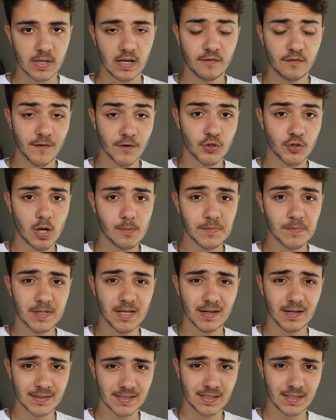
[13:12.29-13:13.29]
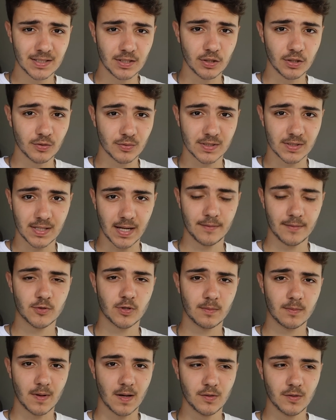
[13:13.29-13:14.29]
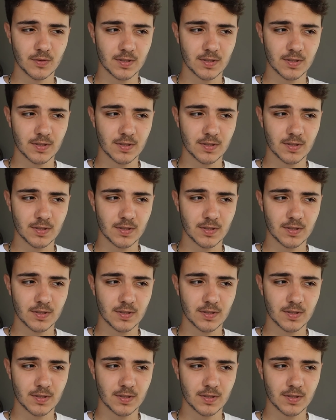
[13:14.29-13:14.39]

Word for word: And if a job doesn't use TypeScript and